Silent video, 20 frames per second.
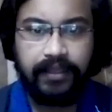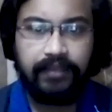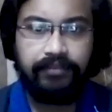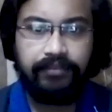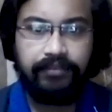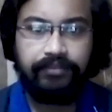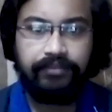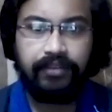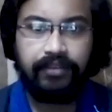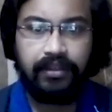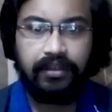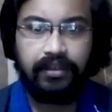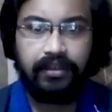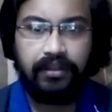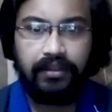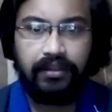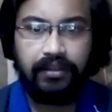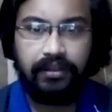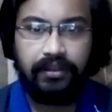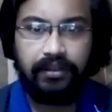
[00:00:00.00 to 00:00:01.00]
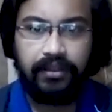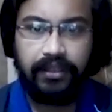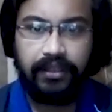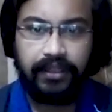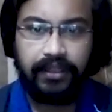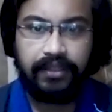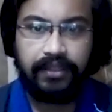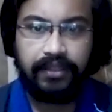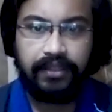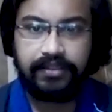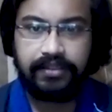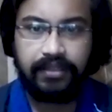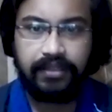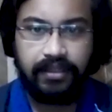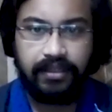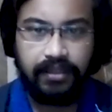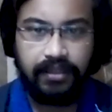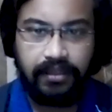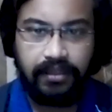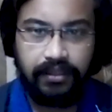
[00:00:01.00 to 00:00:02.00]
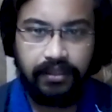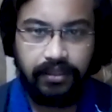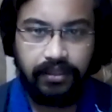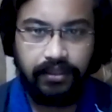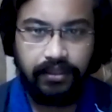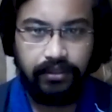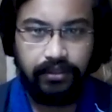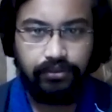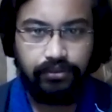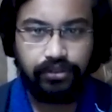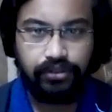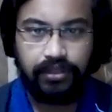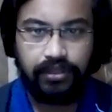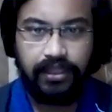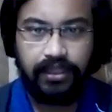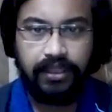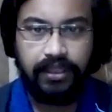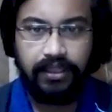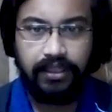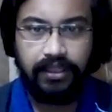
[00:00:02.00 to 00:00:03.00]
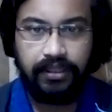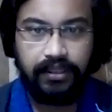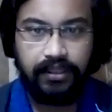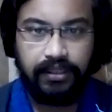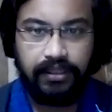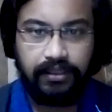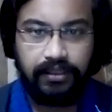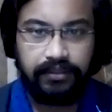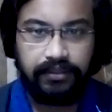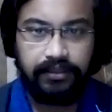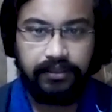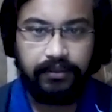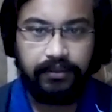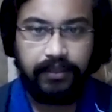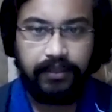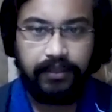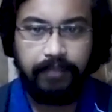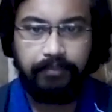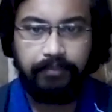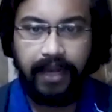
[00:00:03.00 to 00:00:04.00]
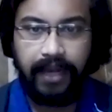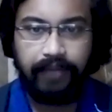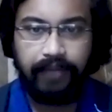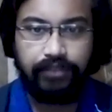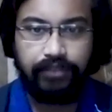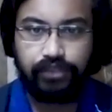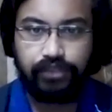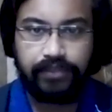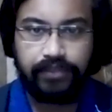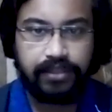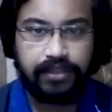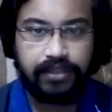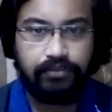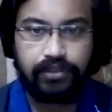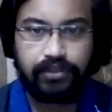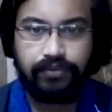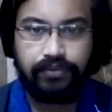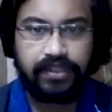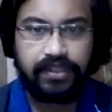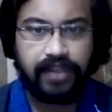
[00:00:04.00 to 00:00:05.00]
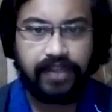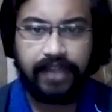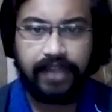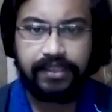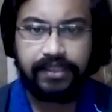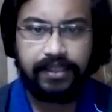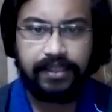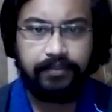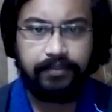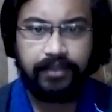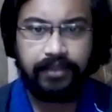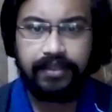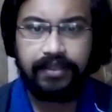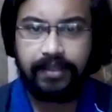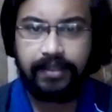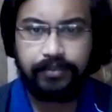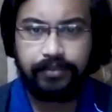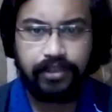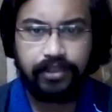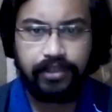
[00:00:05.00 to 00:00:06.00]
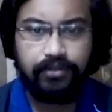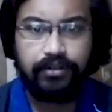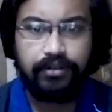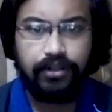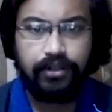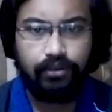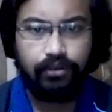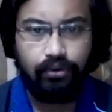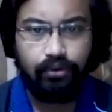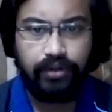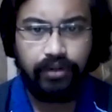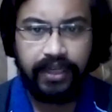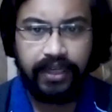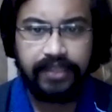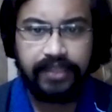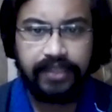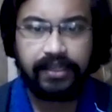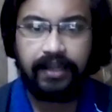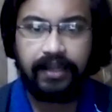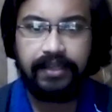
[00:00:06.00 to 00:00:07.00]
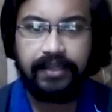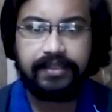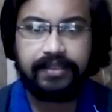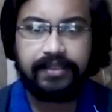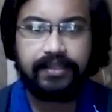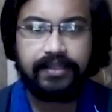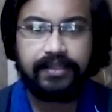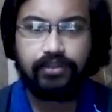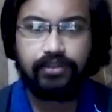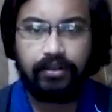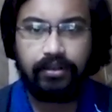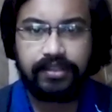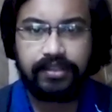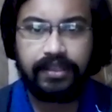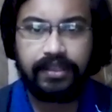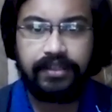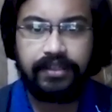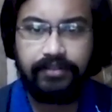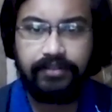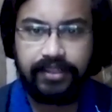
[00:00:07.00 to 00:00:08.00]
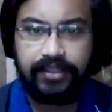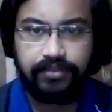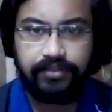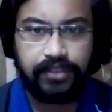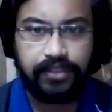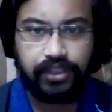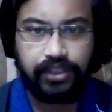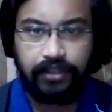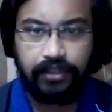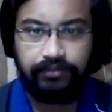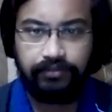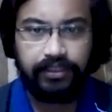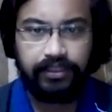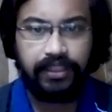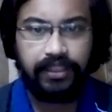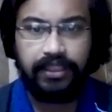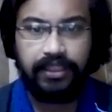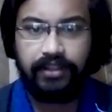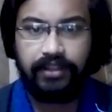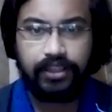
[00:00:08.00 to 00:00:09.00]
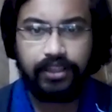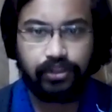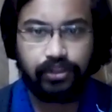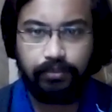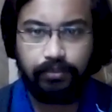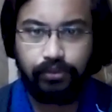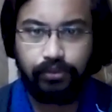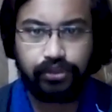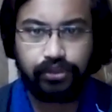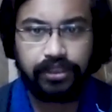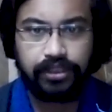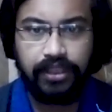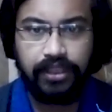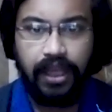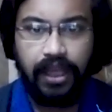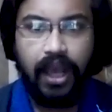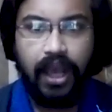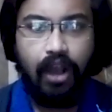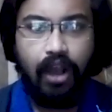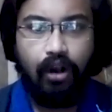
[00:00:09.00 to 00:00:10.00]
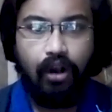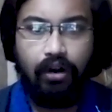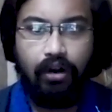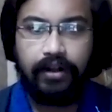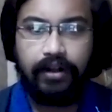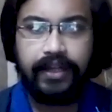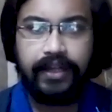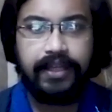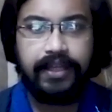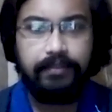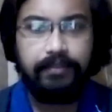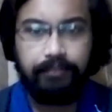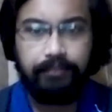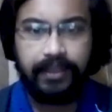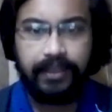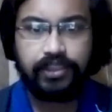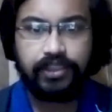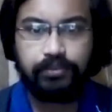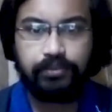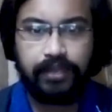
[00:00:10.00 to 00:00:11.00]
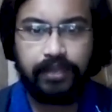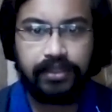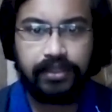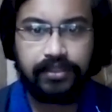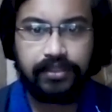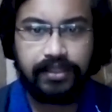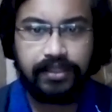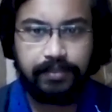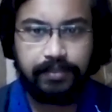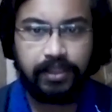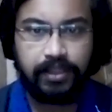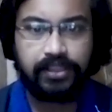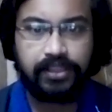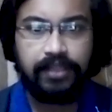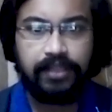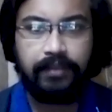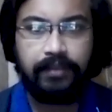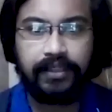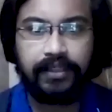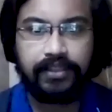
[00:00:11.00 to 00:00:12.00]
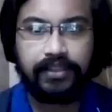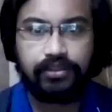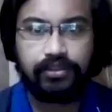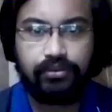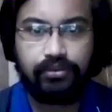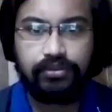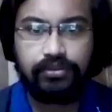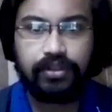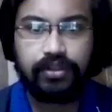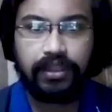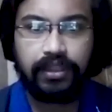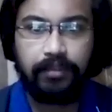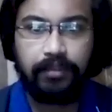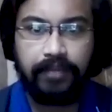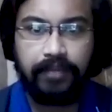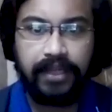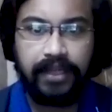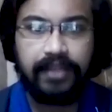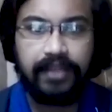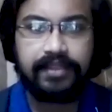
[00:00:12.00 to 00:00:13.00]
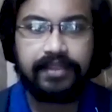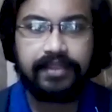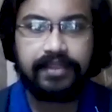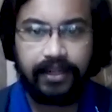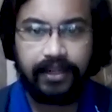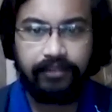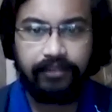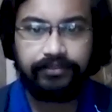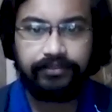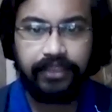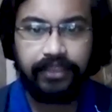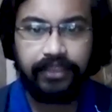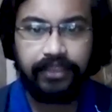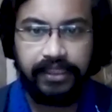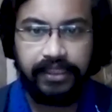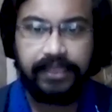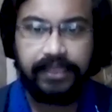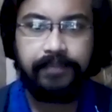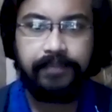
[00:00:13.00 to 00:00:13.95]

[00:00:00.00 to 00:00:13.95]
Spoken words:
If it is usually the implant which was used was titanium, there is absolutely no need unless it is causing any restriction of the knee range of motion or any impingement, especially by the screws on the medial side of the knee.